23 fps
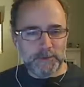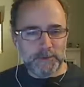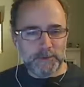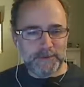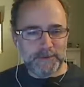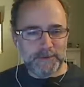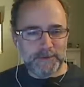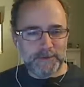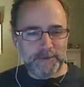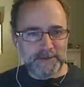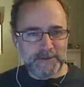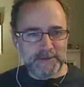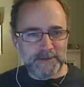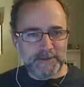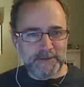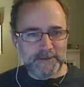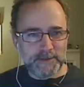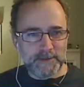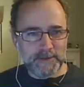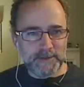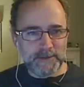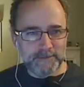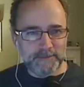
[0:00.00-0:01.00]
think this
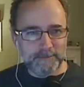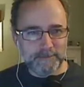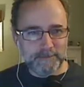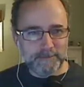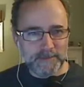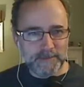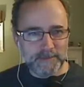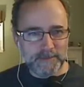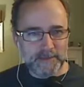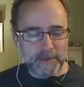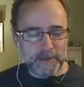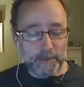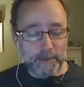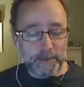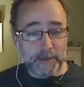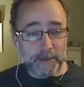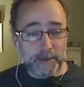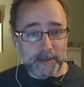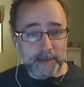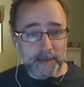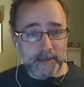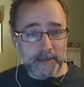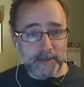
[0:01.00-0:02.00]
was
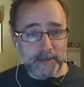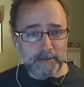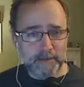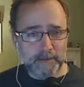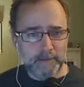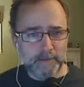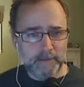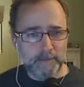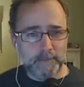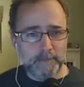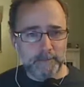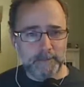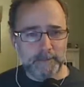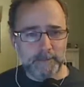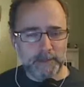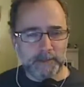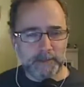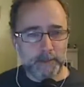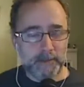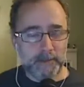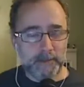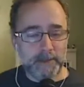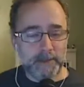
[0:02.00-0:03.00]
somebody
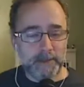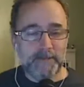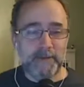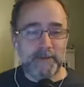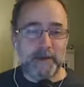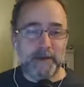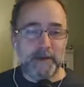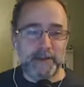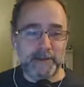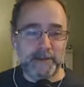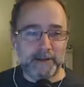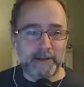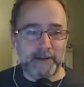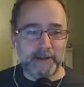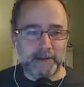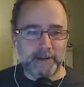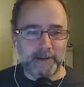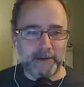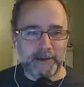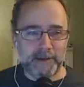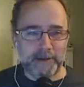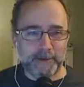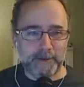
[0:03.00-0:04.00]
deliberately finding
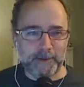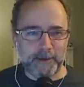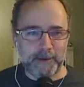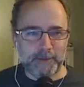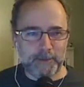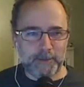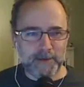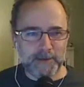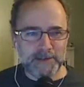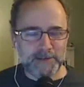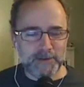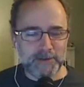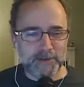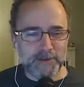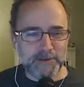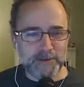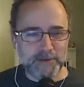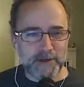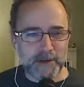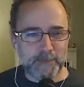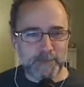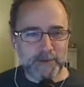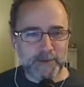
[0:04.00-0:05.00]
a research
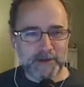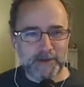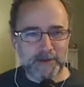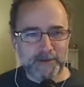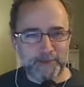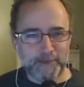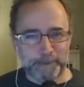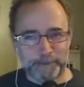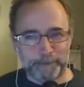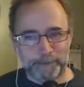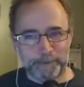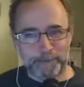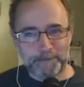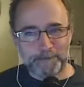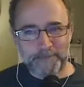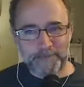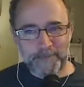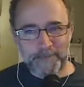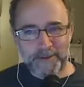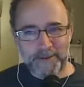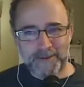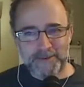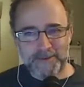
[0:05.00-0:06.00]
topic
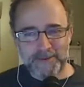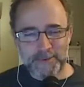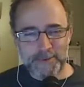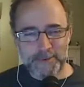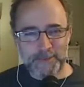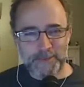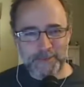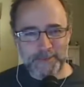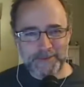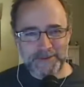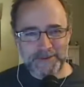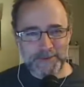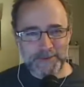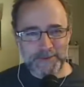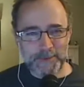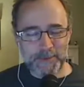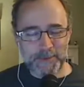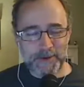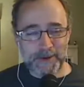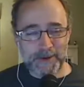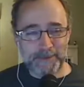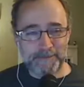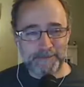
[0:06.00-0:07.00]
to
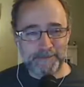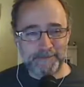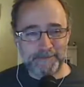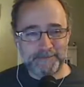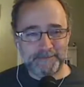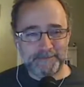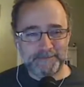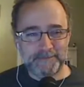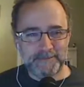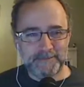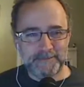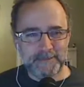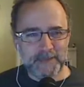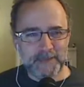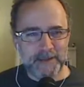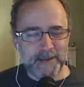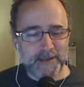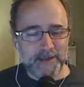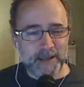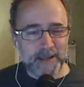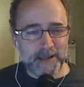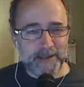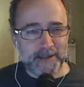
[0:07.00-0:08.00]
get
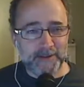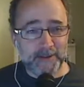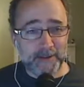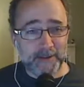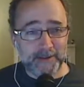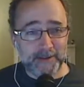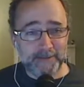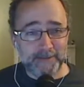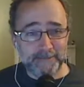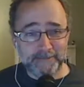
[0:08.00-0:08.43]
a headline?